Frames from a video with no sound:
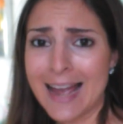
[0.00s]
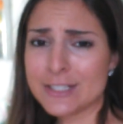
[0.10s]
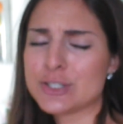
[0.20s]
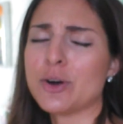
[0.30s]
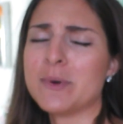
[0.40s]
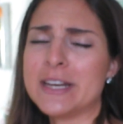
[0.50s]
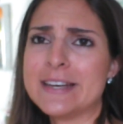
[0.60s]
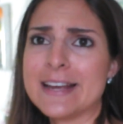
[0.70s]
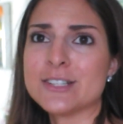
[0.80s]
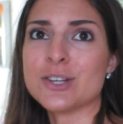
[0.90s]
I had so many
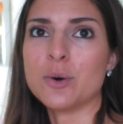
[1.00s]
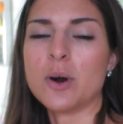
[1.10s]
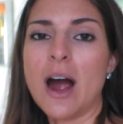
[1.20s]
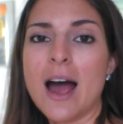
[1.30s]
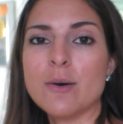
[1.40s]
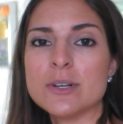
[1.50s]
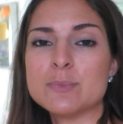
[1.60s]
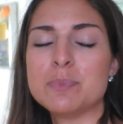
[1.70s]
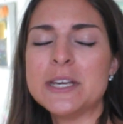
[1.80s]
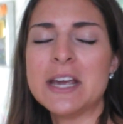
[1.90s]
days though where I
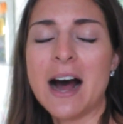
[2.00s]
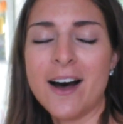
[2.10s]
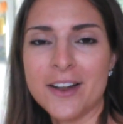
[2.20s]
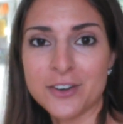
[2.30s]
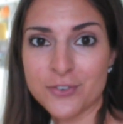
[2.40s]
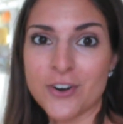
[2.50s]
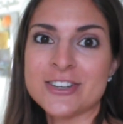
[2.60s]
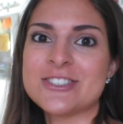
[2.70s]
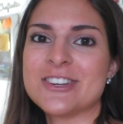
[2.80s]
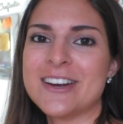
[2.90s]
was beyond
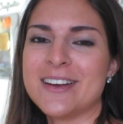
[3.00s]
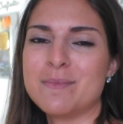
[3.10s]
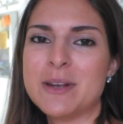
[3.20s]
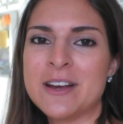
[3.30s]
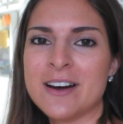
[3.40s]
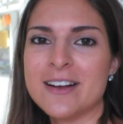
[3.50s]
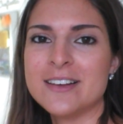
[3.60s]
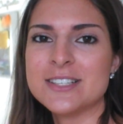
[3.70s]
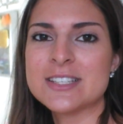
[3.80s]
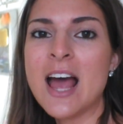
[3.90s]
frustrated
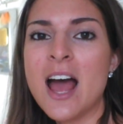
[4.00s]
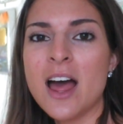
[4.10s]
because